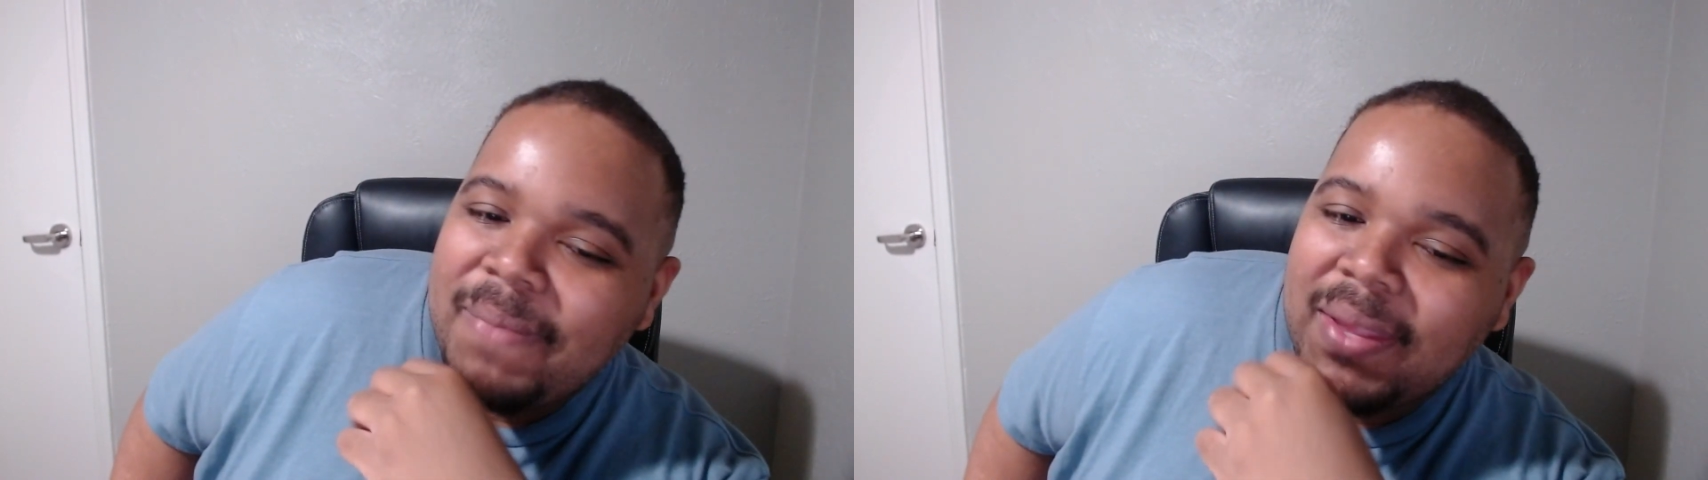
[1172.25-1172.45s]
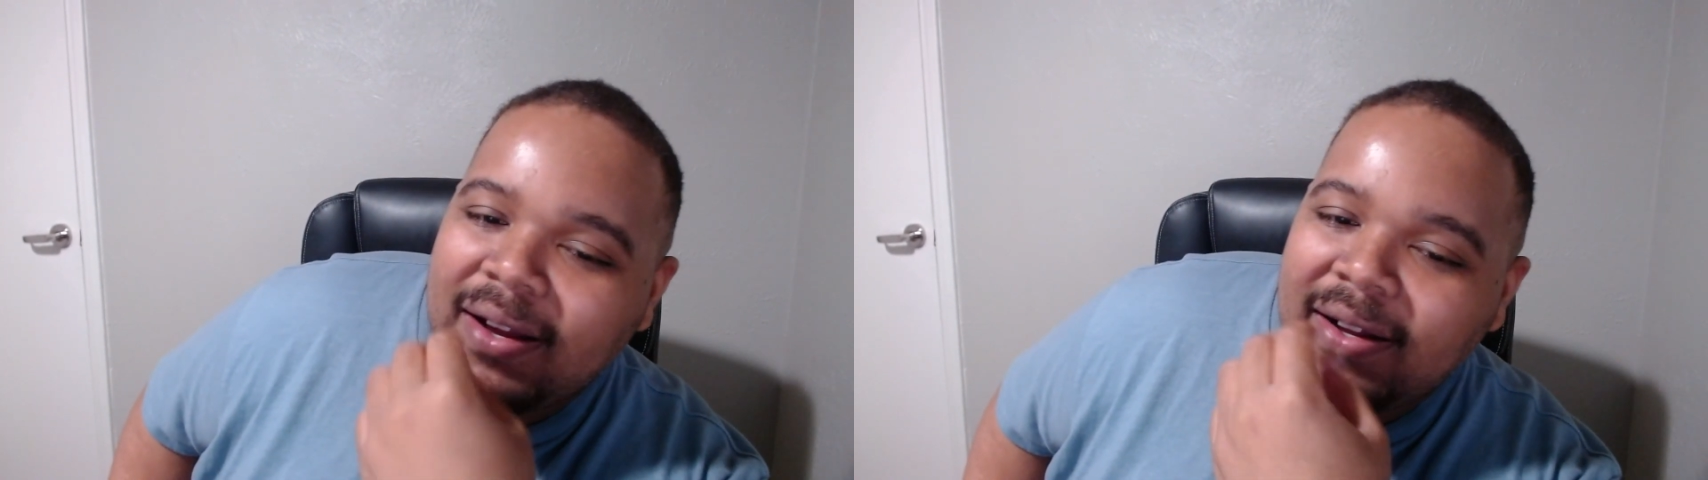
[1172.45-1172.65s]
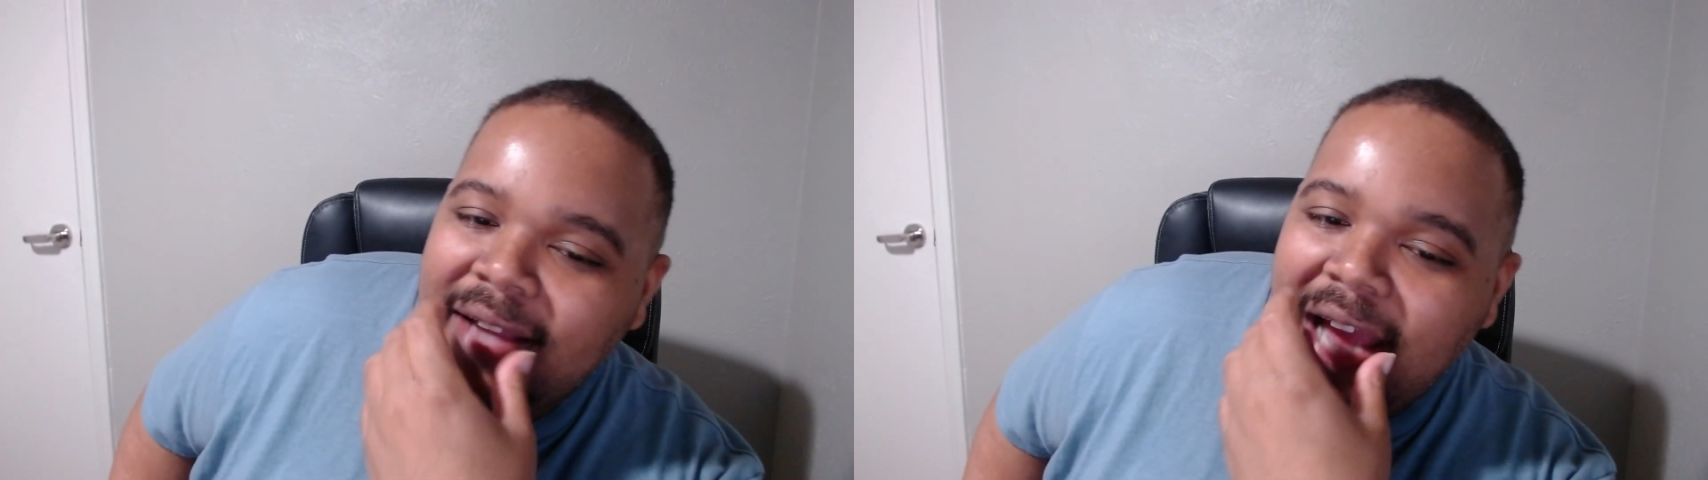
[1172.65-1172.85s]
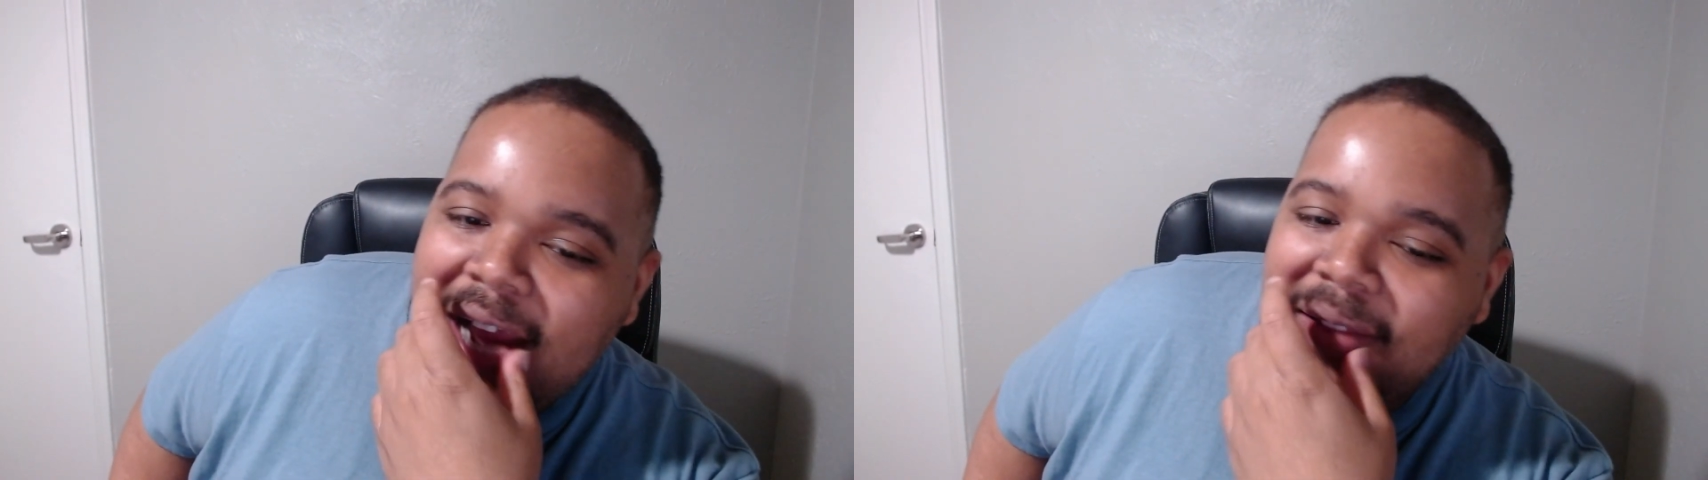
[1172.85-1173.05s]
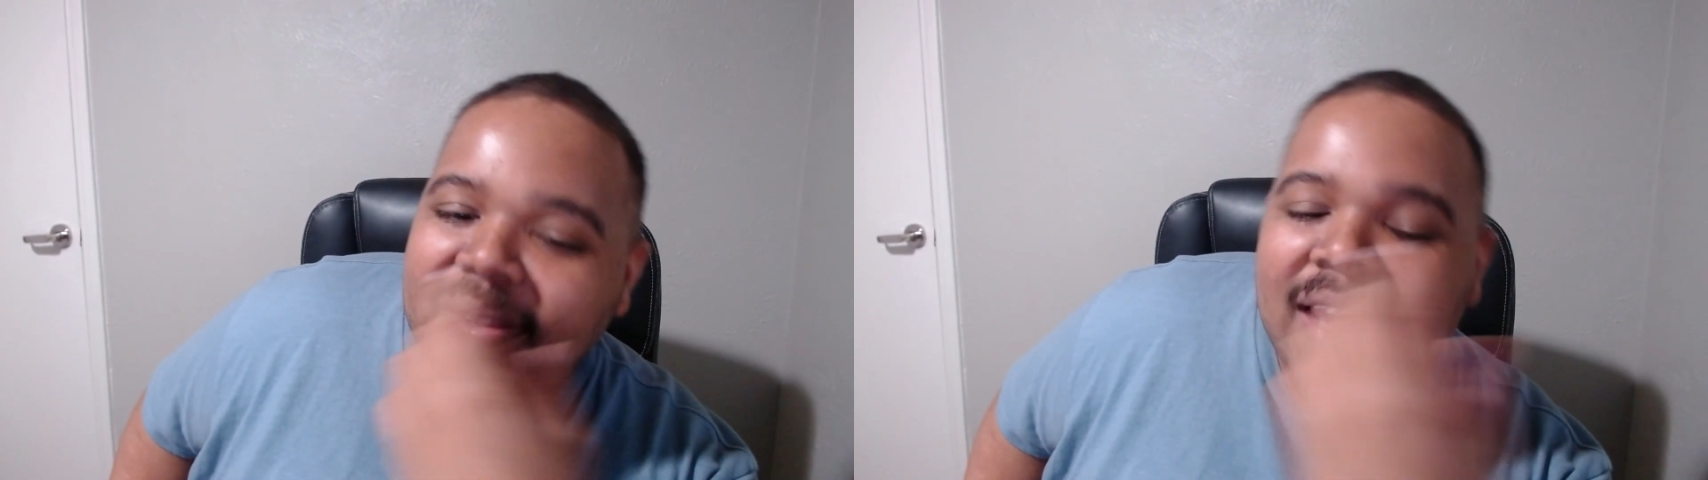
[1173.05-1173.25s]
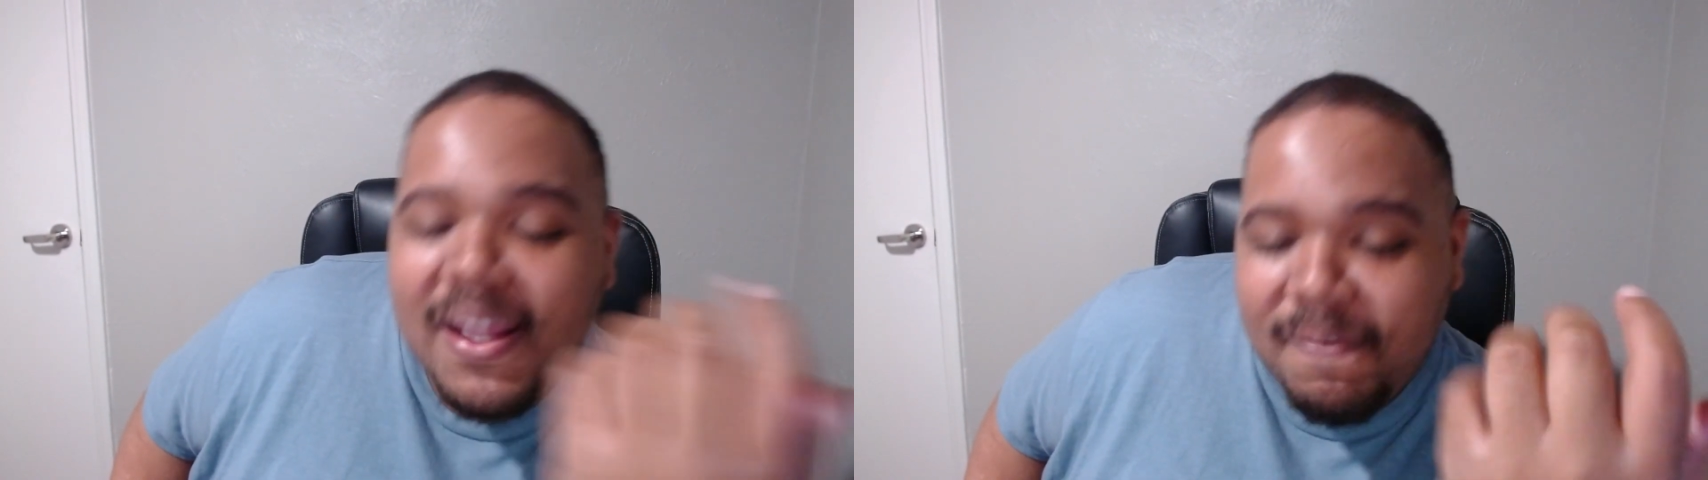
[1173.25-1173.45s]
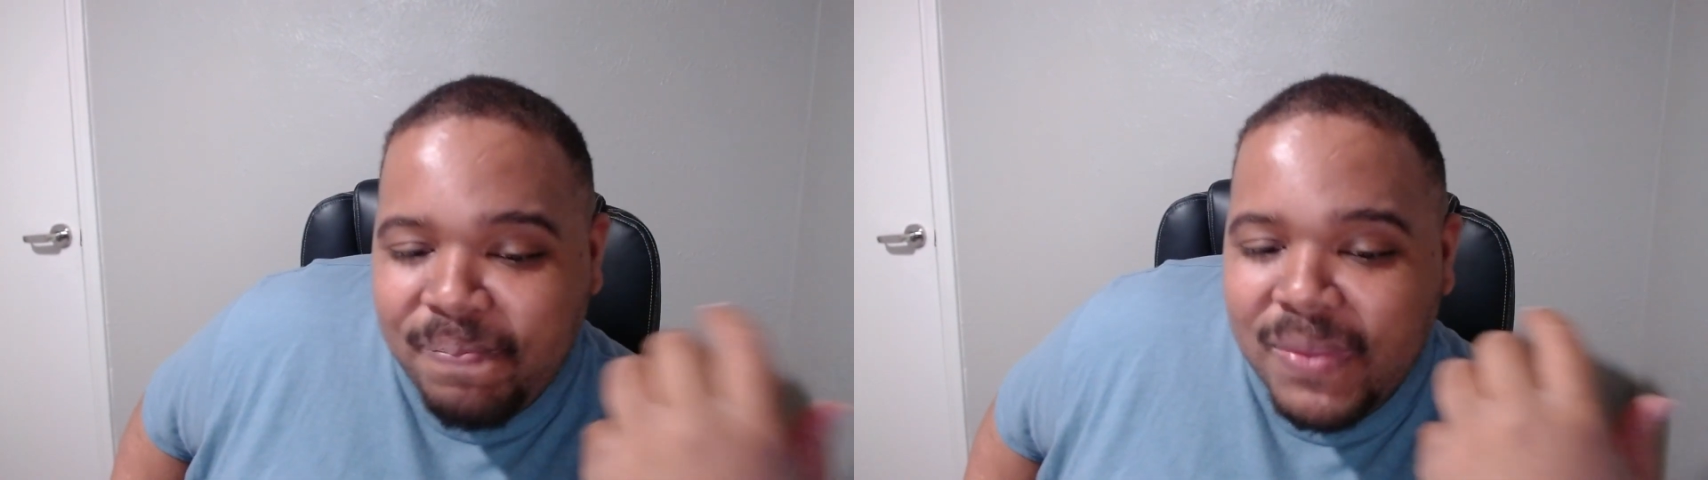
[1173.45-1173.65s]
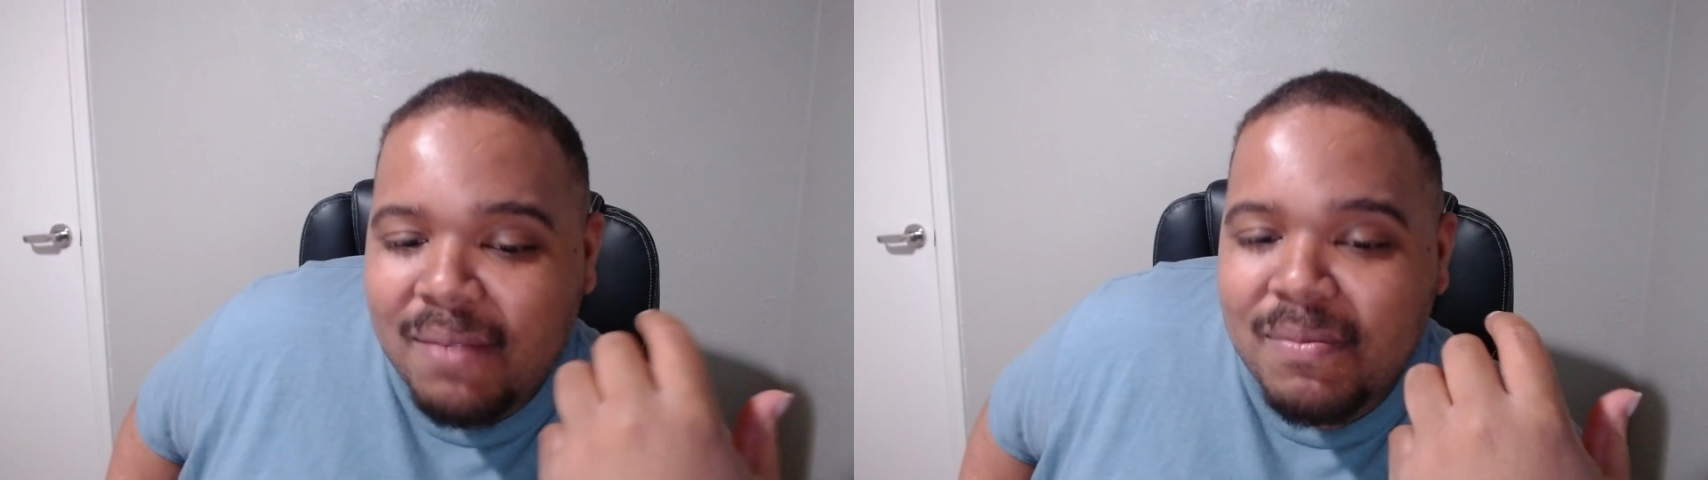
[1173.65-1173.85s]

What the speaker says: After that,